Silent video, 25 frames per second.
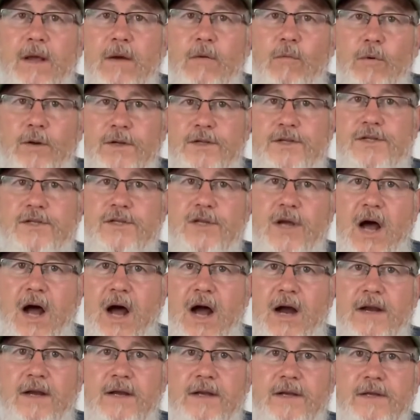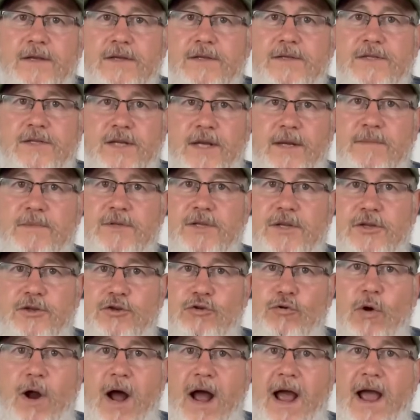which sock seems to
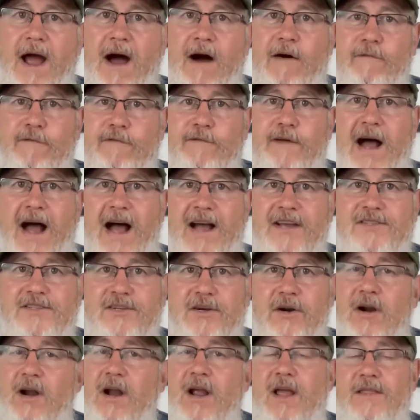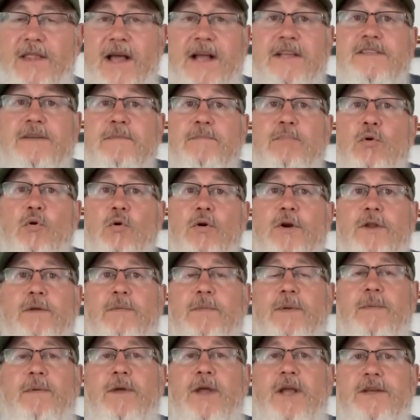dry out faster. That's important to
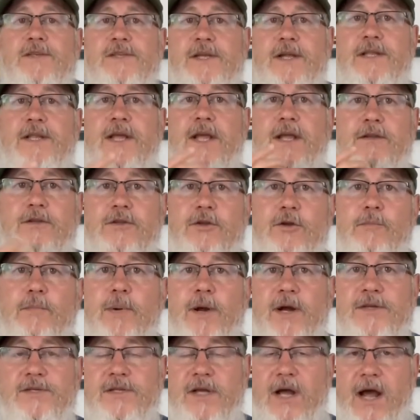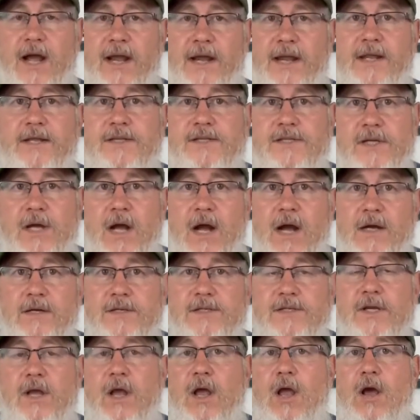me because I take two pairs of hiking
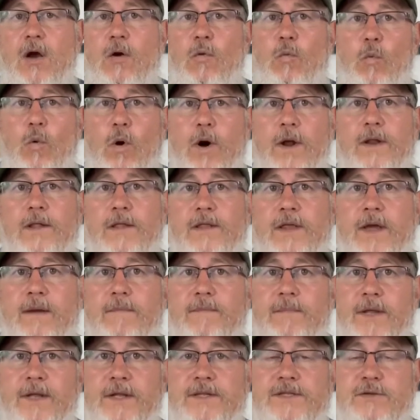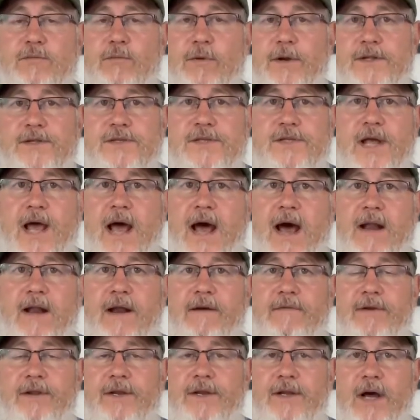socks. One of them gets rinsed out
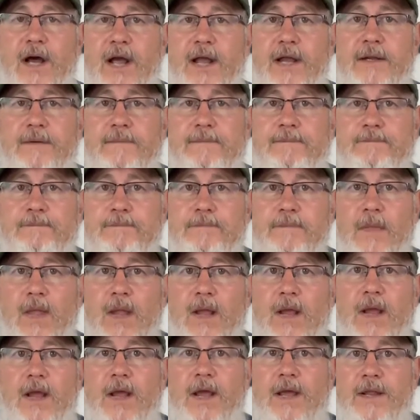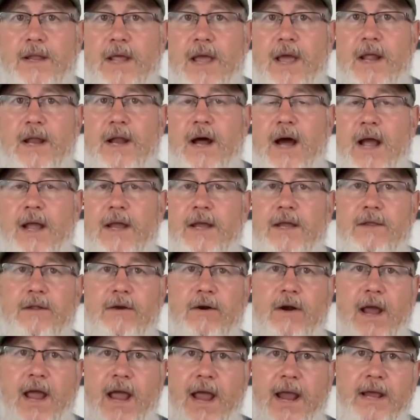every night, and then I
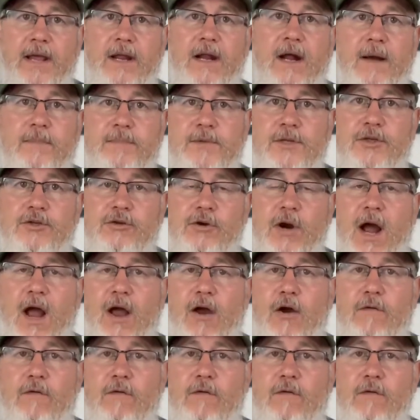either hang it up to dry